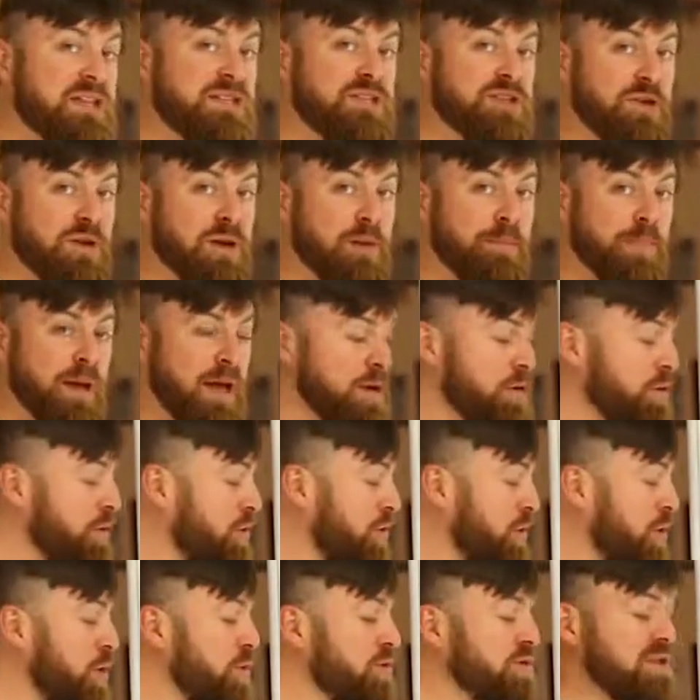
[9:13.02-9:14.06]
Is your competitor
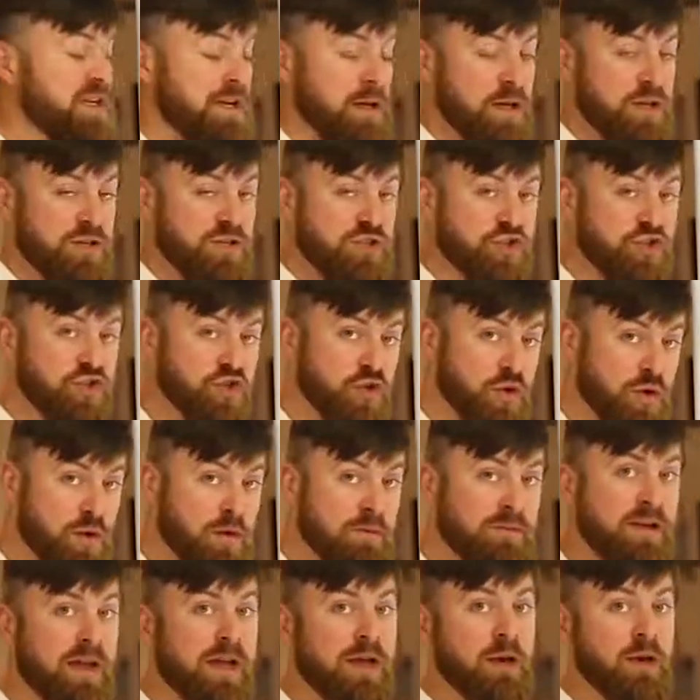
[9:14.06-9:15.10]
using a
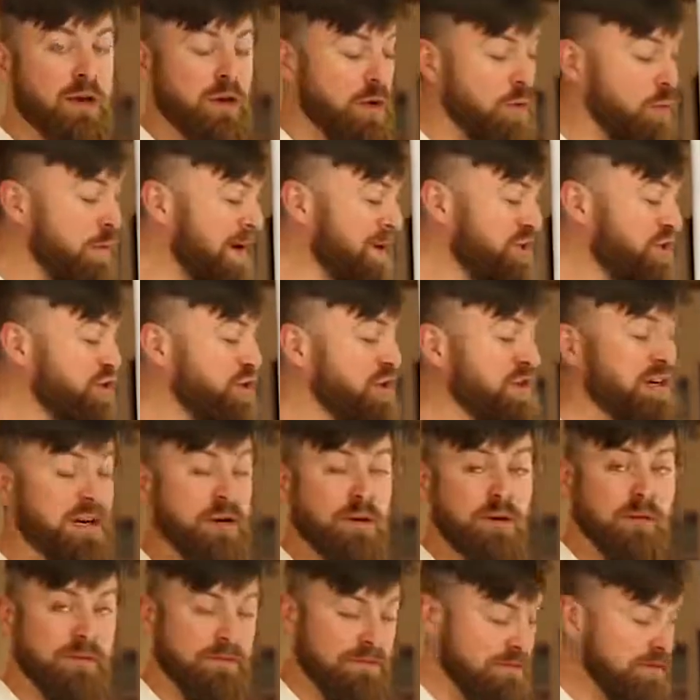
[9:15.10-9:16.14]
survey or questionnaire
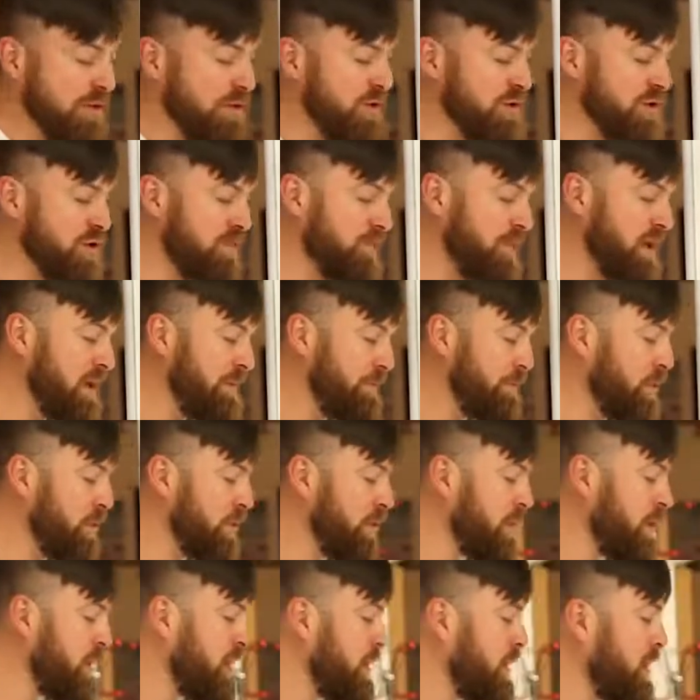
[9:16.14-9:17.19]
to filter
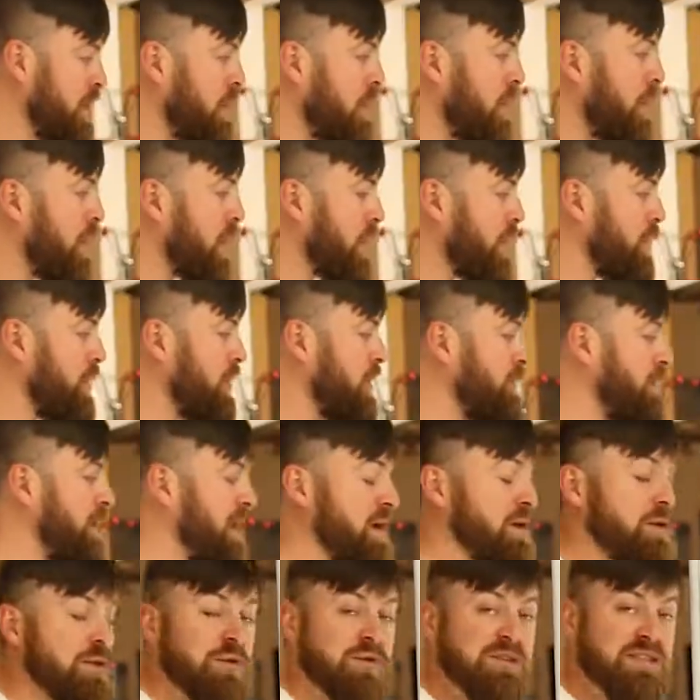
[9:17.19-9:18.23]
people? Are your
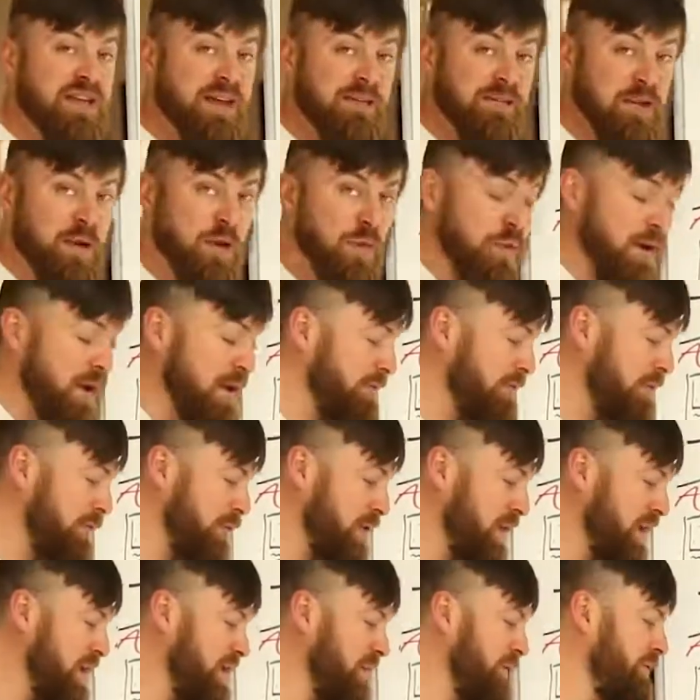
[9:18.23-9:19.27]
competitors giving away
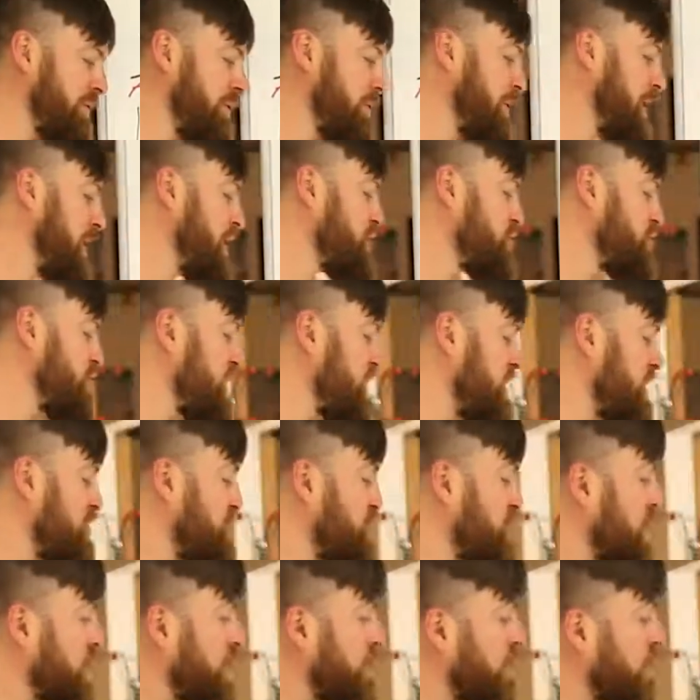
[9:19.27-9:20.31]
free information at a
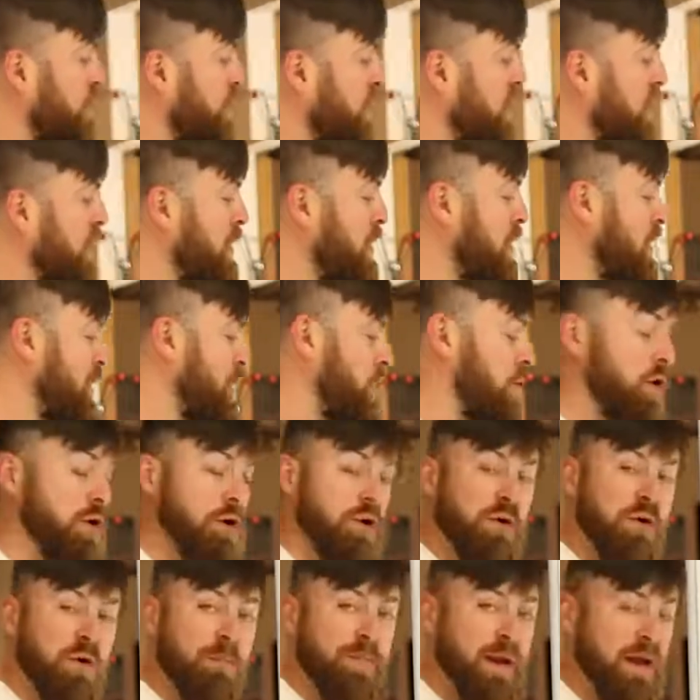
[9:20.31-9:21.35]
certain point? Are
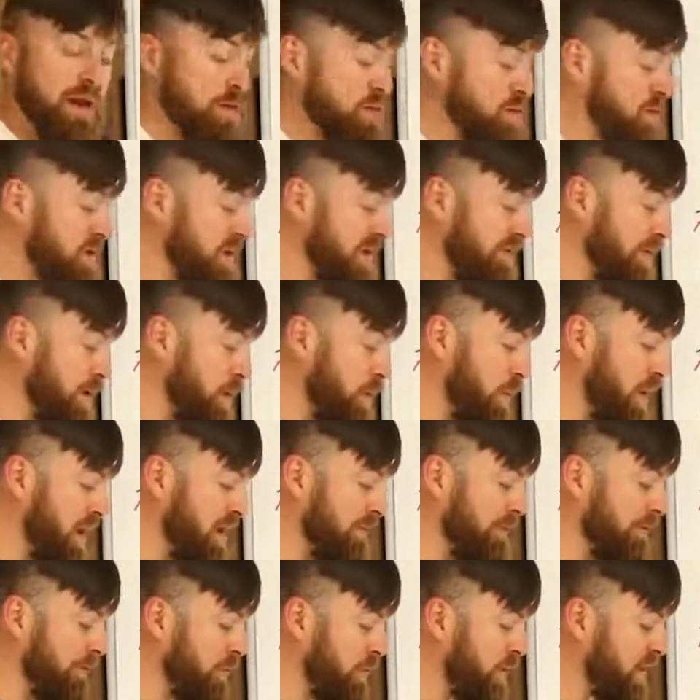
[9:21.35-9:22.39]
your competitors giving away
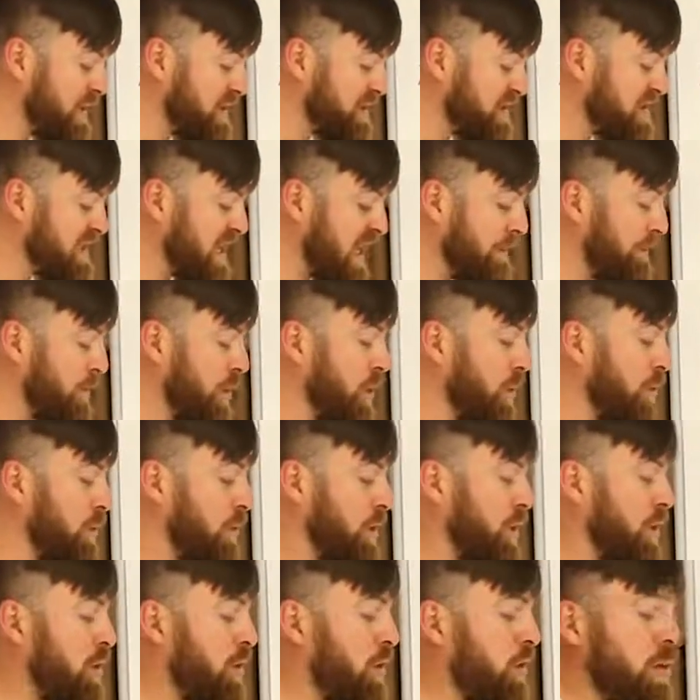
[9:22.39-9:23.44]
a free demo
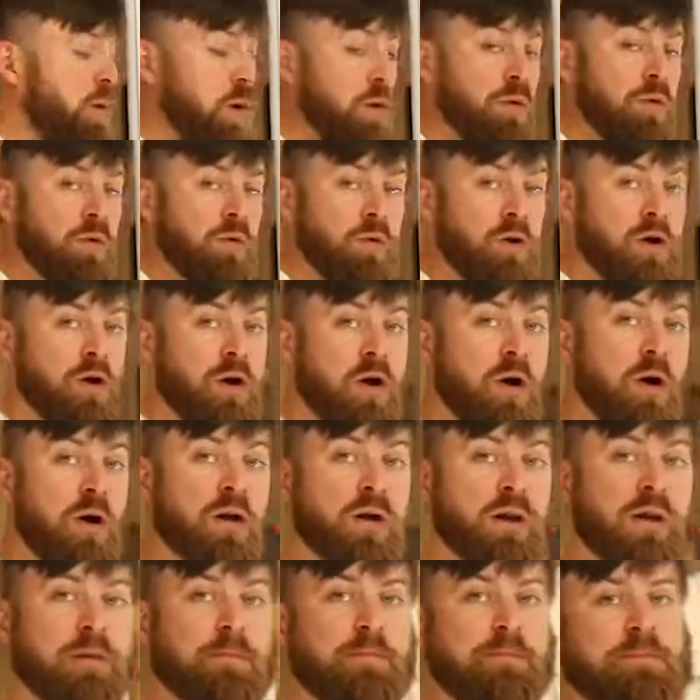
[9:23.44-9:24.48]
or a quote or an
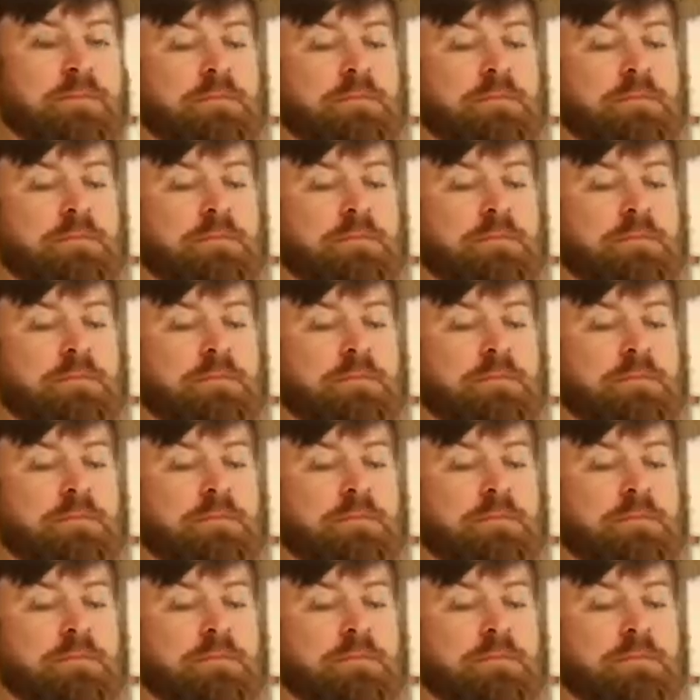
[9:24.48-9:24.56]
audit?